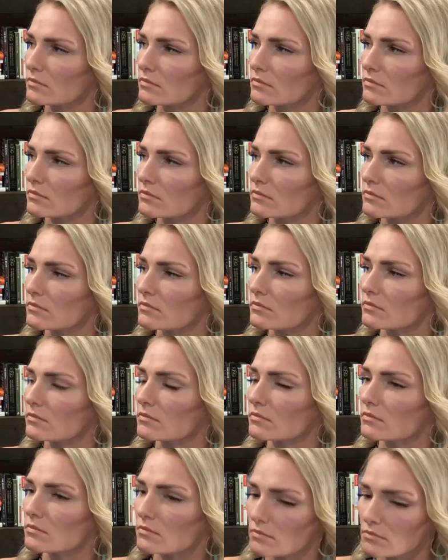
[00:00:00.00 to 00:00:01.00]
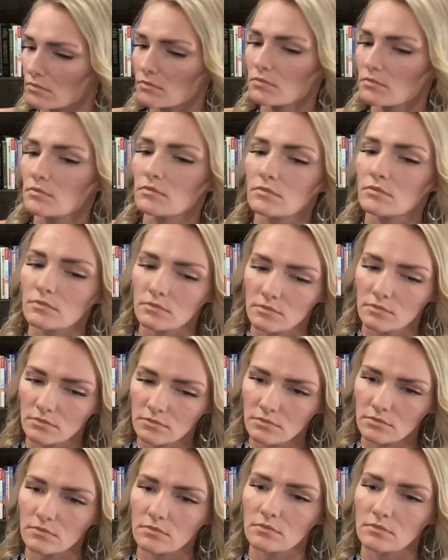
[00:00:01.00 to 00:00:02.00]

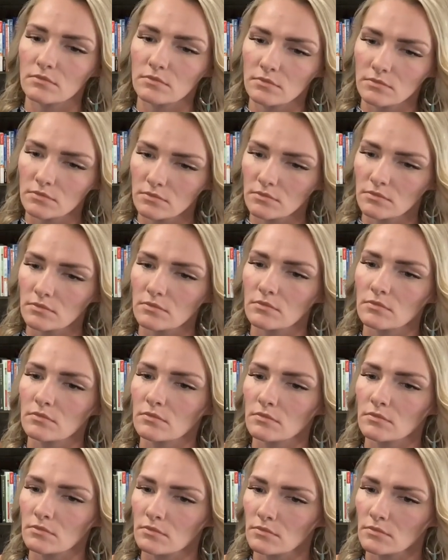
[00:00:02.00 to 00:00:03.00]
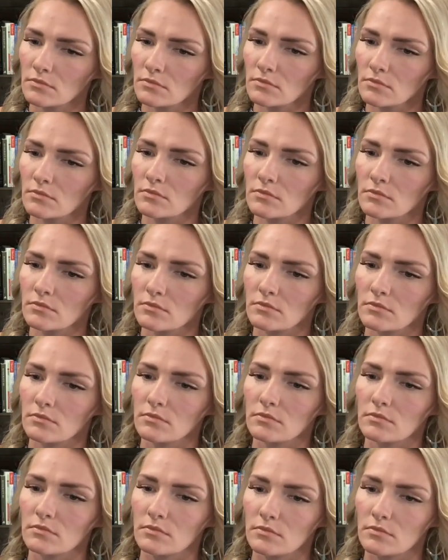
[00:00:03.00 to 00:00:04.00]

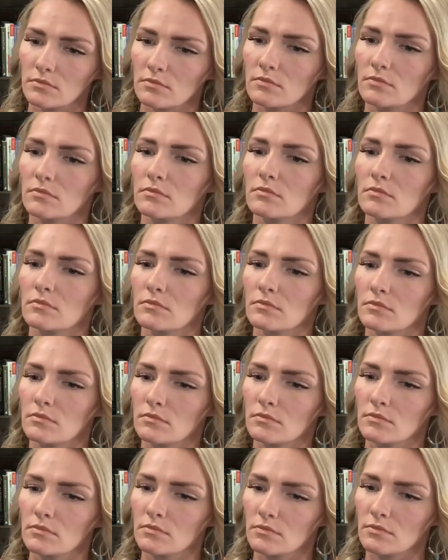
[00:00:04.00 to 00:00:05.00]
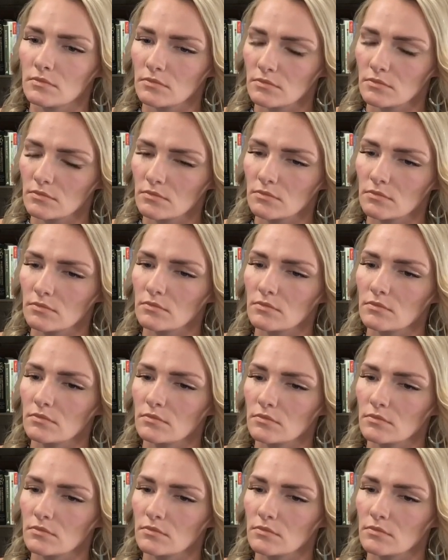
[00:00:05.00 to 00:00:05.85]
The person shown says nothing.